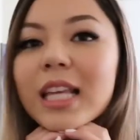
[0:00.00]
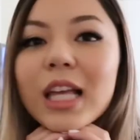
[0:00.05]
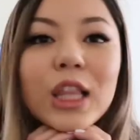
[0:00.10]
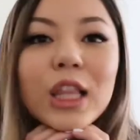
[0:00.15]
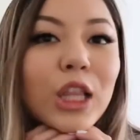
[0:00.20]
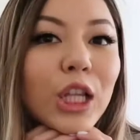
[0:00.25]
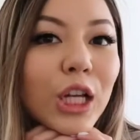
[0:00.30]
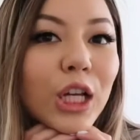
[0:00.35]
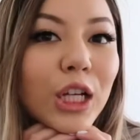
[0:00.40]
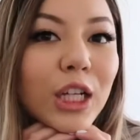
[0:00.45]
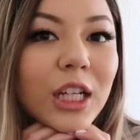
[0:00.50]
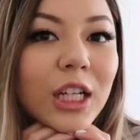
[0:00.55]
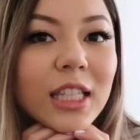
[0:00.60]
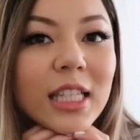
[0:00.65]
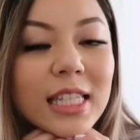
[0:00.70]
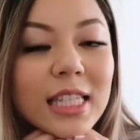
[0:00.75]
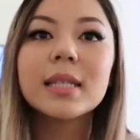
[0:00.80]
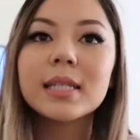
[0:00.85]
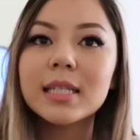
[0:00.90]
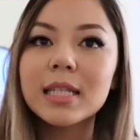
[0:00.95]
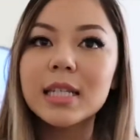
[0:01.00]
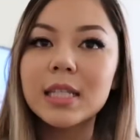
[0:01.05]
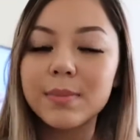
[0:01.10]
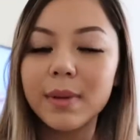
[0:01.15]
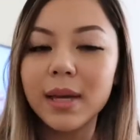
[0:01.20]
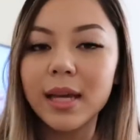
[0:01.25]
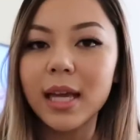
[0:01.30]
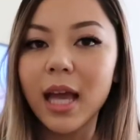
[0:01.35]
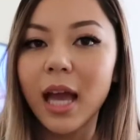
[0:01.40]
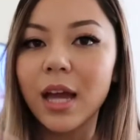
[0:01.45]
look. This is
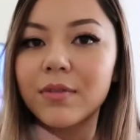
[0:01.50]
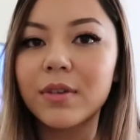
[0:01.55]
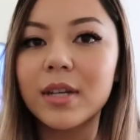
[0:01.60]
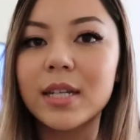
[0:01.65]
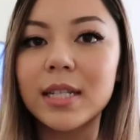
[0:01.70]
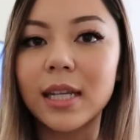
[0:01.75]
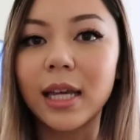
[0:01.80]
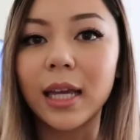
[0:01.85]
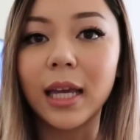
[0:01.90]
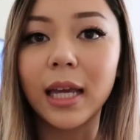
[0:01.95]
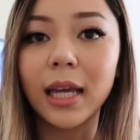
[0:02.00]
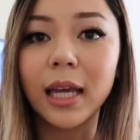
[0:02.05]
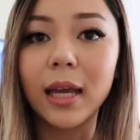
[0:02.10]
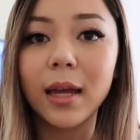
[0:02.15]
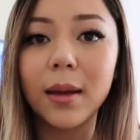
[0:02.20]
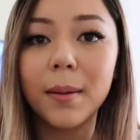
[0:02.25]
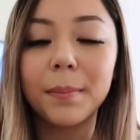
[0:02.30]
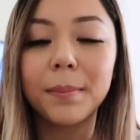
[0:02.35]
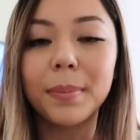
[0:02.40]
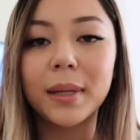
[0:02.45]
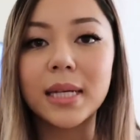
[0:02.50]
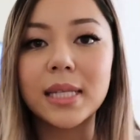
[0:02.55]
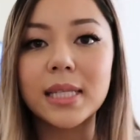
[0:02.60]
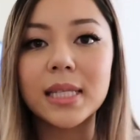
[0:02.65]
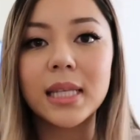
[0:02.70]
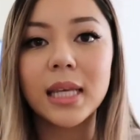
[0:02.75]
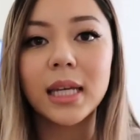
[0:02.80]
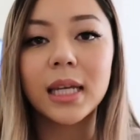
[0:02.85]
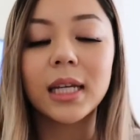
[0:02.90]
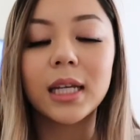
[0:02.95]
my everyday
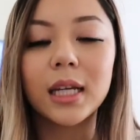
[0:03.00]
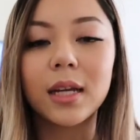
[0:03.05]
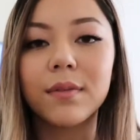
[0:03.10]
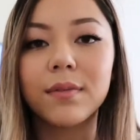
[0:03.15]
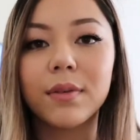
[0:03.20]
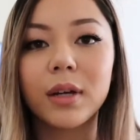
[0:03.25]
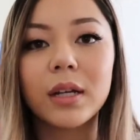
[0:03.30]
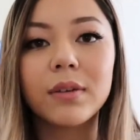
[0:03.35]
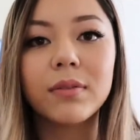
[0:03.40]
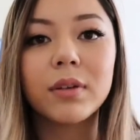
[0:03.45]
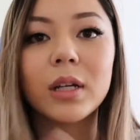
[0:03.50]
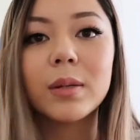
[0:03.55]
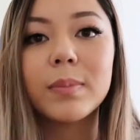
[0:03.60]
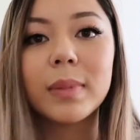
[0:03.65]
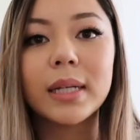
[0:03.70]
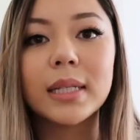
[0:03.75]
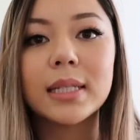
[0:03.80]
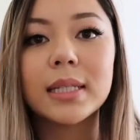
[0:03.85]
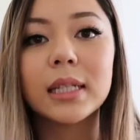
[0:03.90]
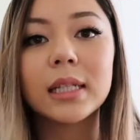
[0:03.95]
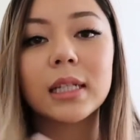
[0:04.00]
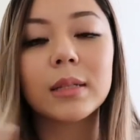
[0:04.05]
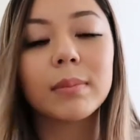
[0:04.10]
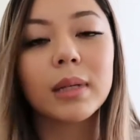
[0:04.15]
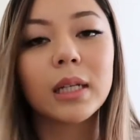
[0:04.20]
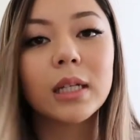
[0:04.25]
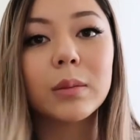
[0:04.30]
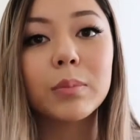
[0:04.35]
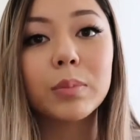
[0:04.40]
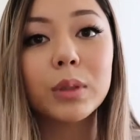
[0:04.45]
basic, very basic
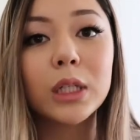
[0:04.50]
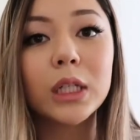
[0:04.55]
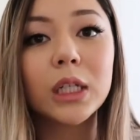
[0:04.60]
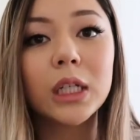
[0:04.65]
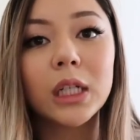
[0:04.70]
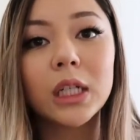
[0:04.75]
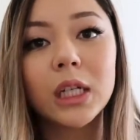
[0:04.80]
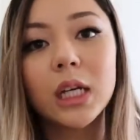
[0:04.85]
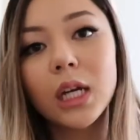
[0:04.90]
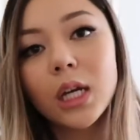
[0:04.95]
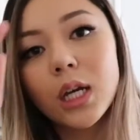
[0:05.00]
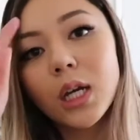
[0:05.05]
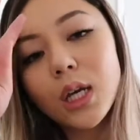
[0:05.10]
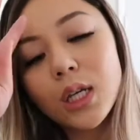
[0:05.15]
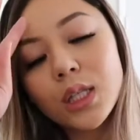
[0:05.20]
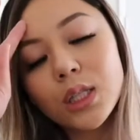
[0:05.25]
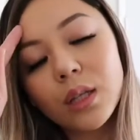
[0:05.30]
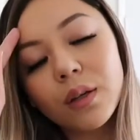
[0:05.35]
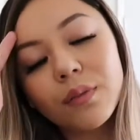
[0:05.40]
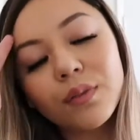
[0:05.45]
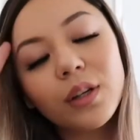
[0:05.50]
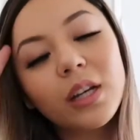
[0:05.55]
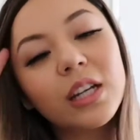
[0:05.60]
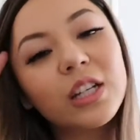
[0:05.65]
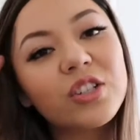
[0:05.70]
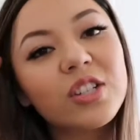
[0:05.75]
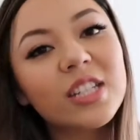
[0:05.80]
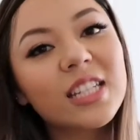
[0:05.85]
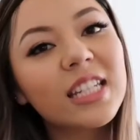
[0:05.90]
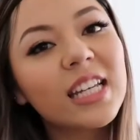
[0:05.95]
makeup look. So if you're
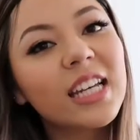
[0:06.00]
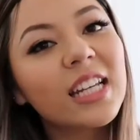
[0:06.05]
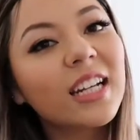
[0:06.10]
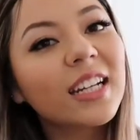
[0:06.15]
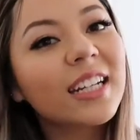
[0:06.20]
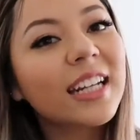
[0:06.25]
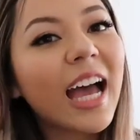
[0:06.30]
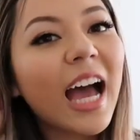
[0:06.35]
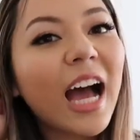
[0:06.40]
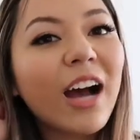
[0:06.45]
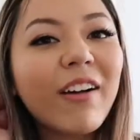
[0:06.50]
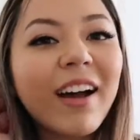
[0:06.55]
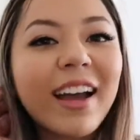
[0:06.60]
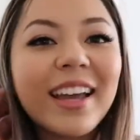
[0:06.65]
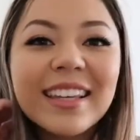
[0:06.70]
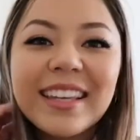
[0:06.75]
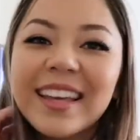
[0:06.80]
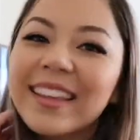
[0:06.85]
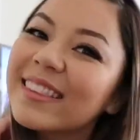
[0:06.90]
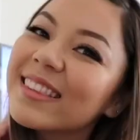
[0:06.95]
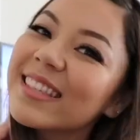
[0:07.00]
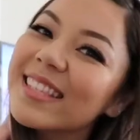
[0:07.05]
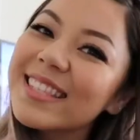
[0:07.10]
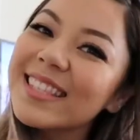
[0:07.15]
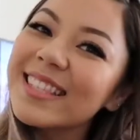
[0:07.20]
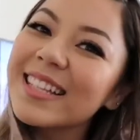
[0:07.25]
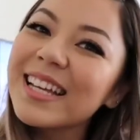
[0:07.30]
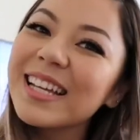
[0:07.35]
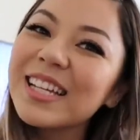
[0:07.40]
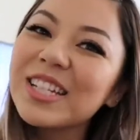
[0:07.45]
interested on how I get
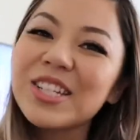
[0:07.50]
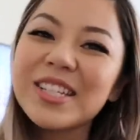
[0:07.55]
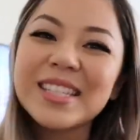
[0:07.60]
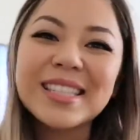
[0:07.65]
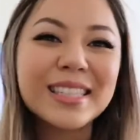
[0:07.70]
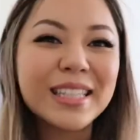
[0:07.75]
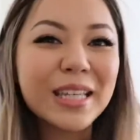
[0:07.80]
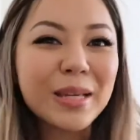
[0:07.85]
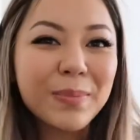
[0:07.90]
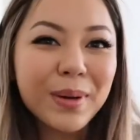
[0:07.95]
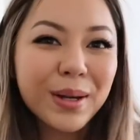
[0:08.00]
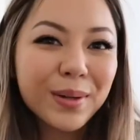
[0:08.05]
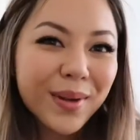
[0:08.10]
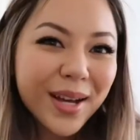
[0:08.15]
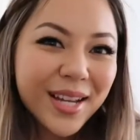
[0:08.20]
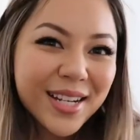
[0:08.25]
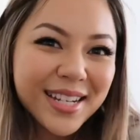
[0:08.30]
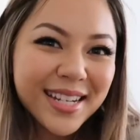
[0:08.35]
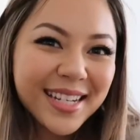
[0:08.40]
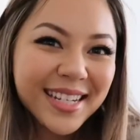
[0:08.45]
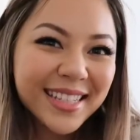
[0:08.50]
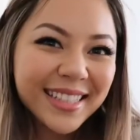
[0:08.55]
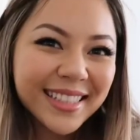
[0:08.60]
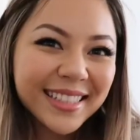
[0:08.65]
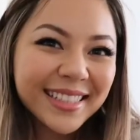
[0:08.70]
this look, just keep on watching.